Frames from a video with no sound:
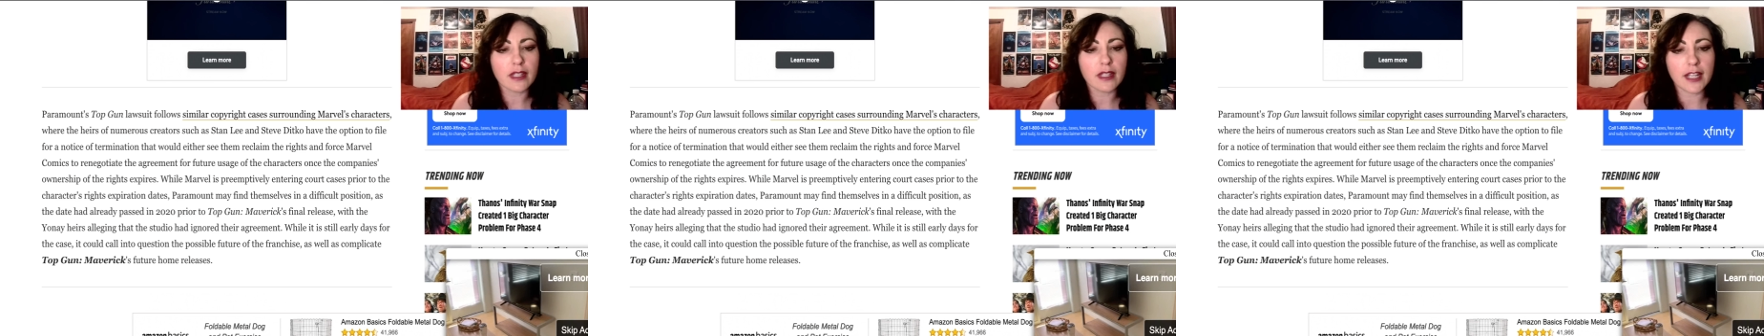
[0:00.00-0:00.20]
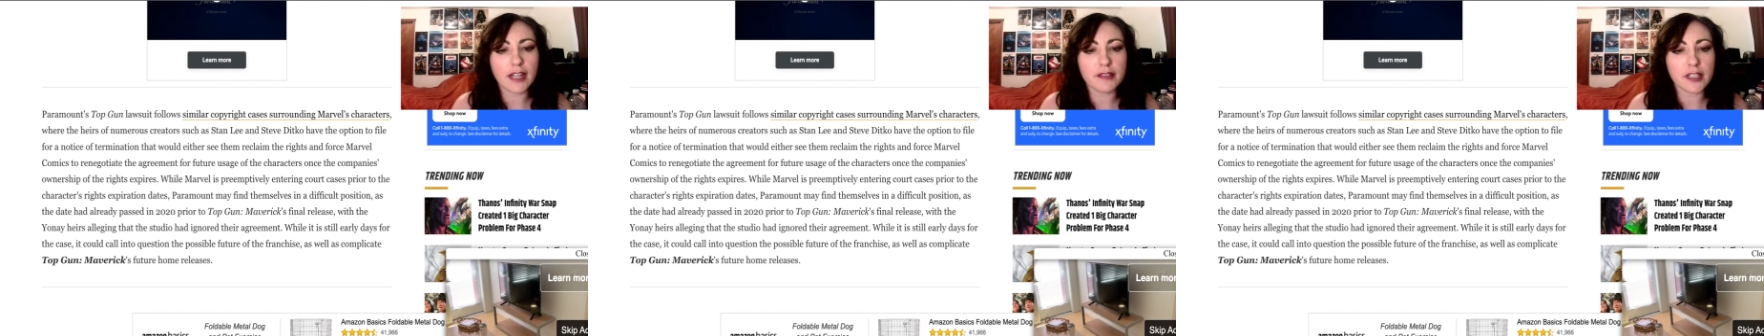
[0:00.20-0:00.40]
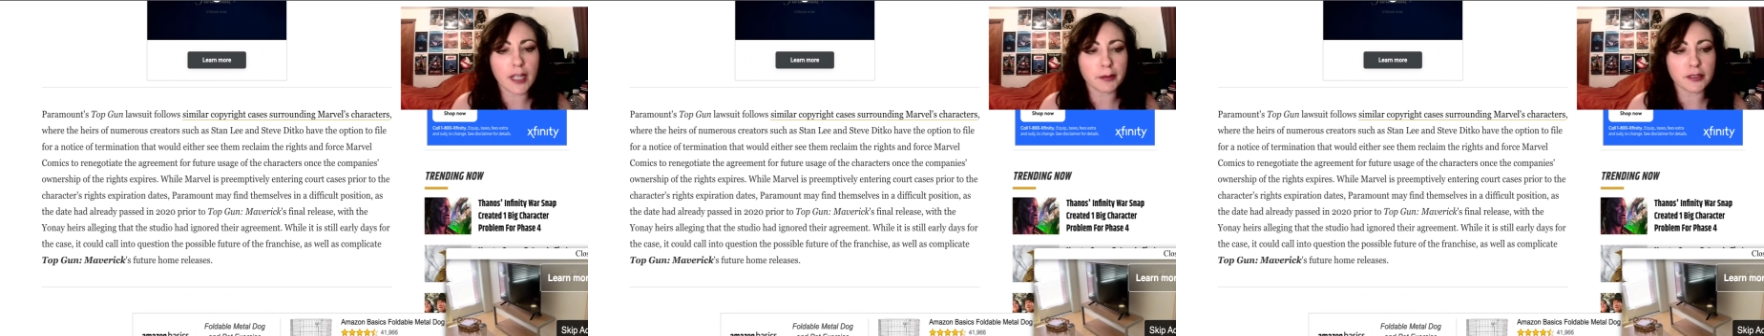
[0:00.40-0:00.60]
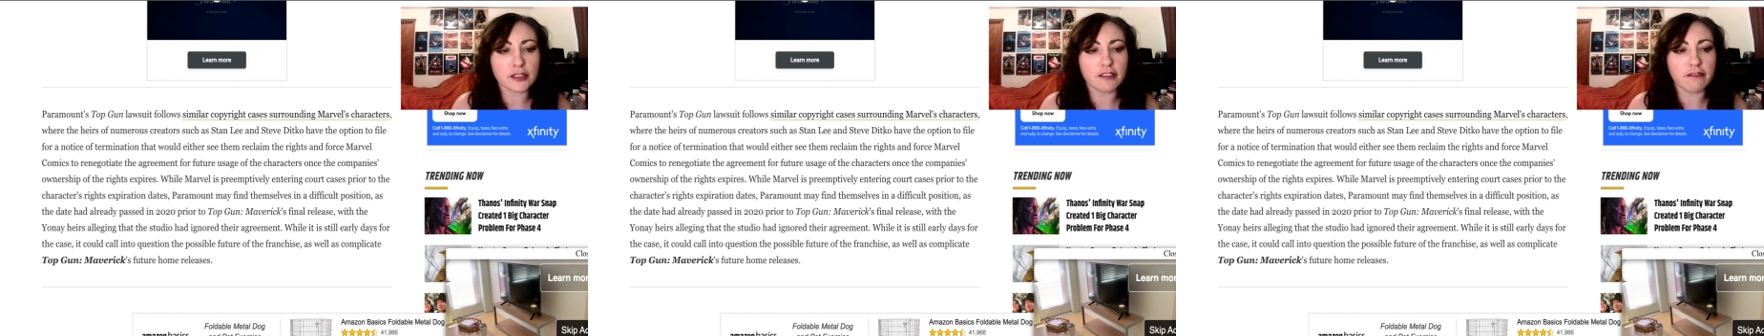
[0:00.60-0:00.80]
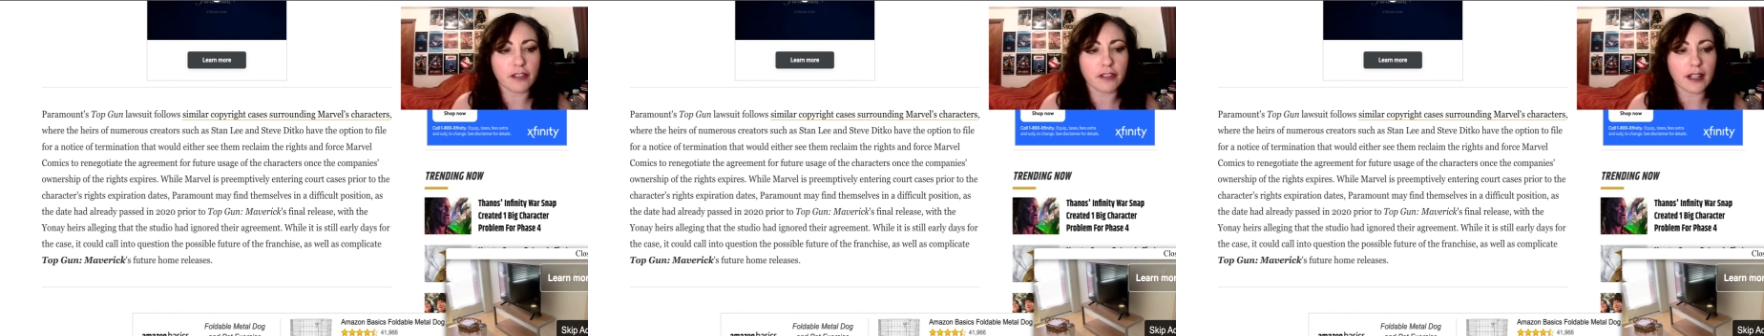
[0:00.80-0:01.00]
had the option
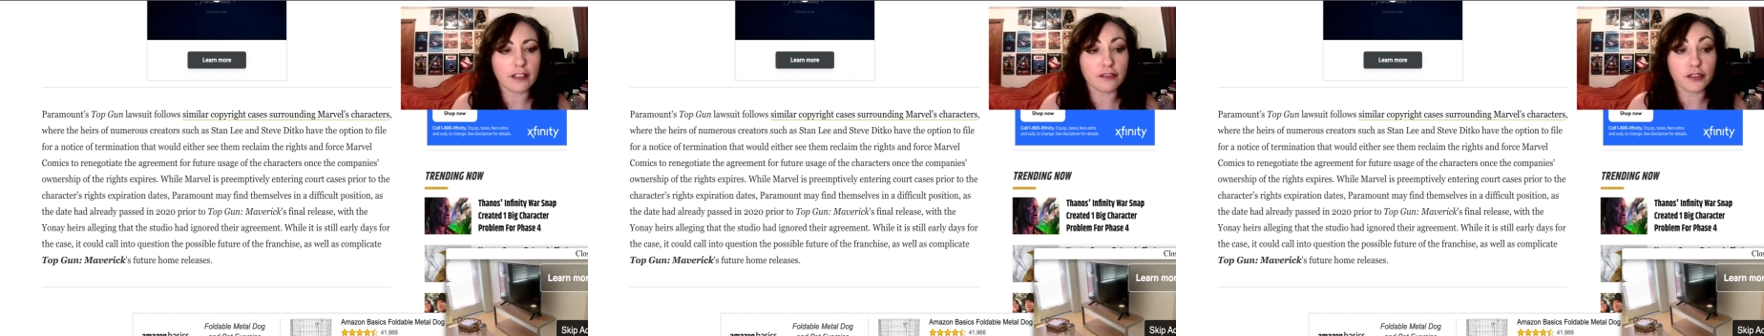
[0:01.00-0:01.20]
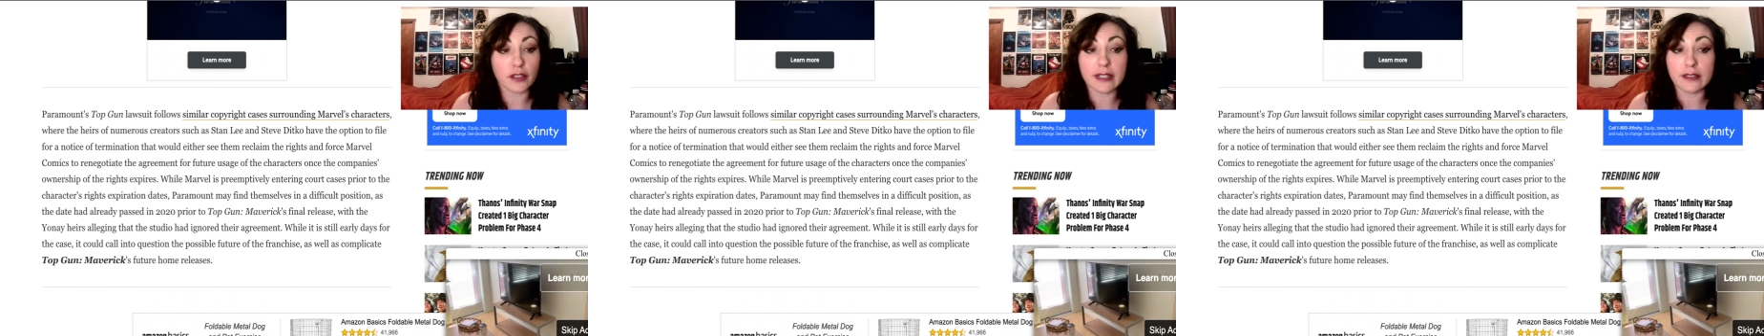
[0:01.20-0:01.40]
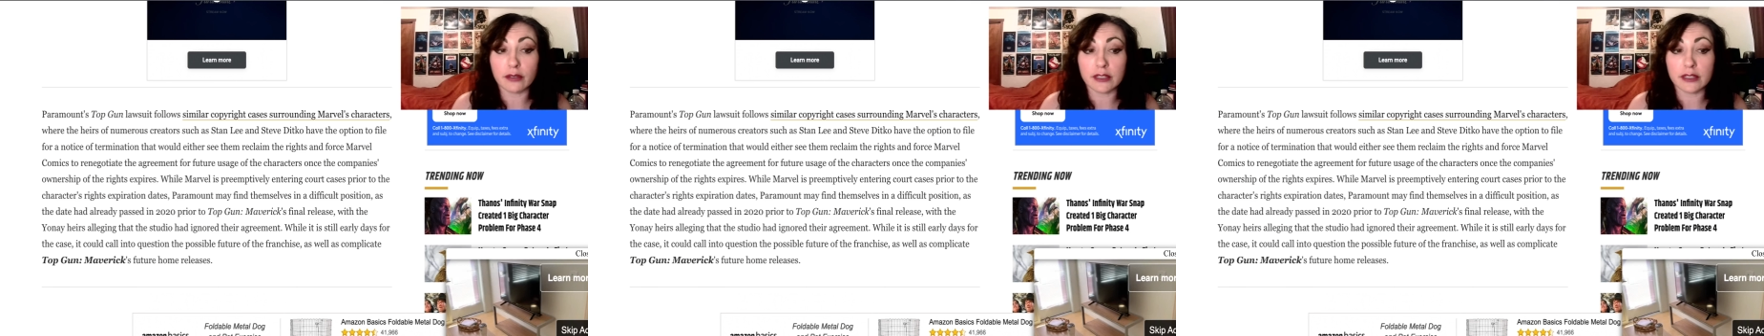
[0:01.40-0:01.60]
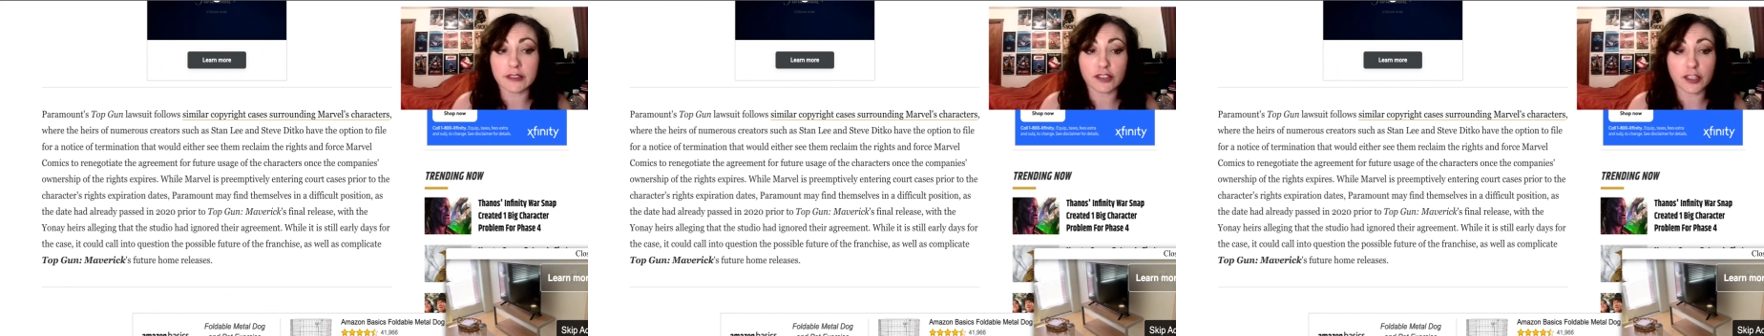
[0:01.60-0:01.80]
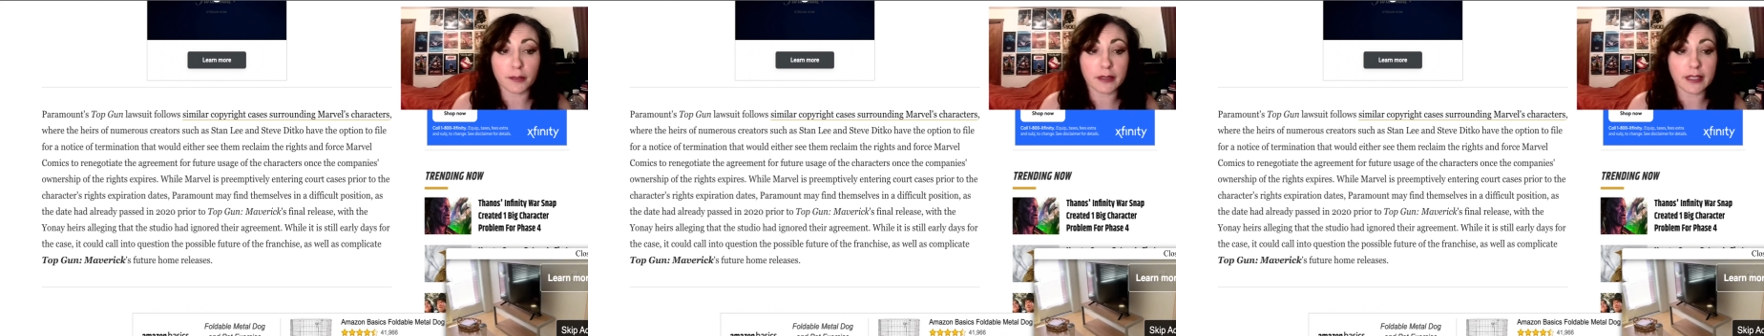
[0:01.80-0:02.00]
to file for a notice of
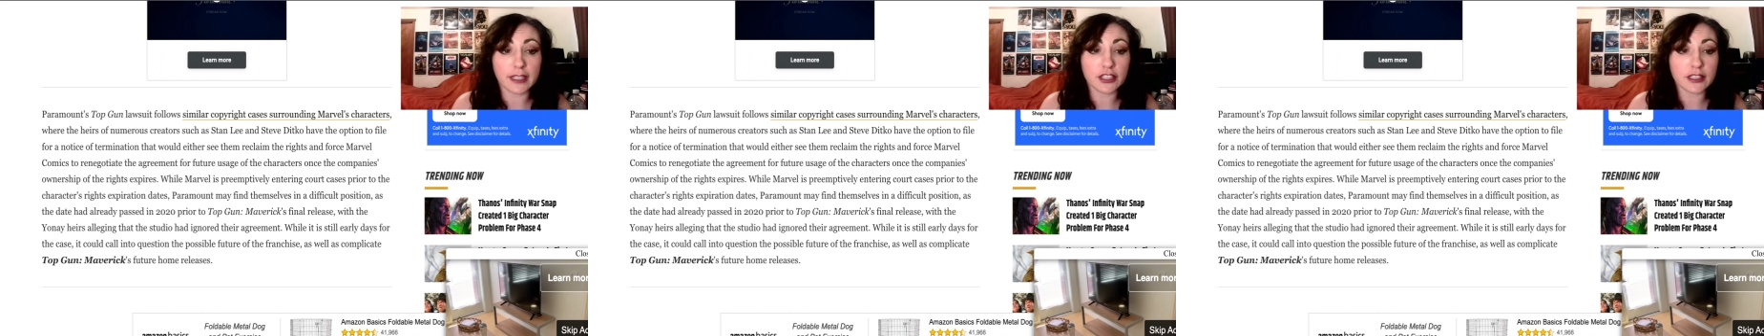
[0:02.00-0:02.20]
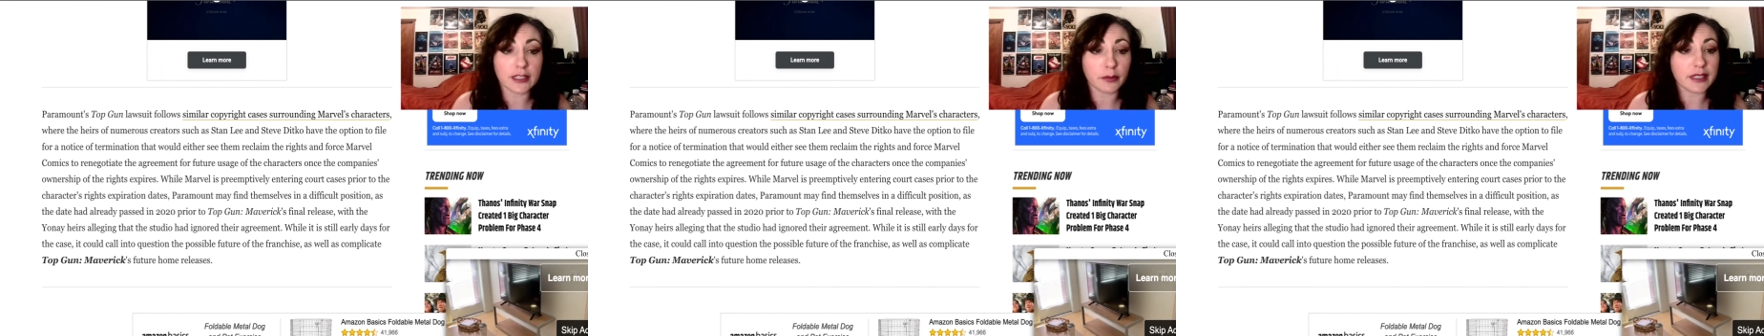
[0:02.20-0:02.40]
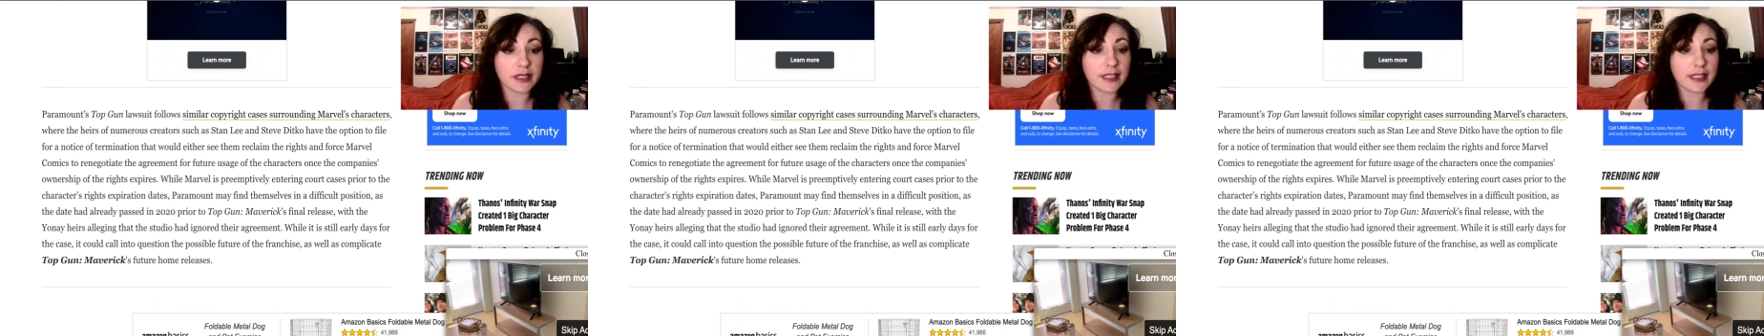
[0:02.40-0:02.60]
termination that would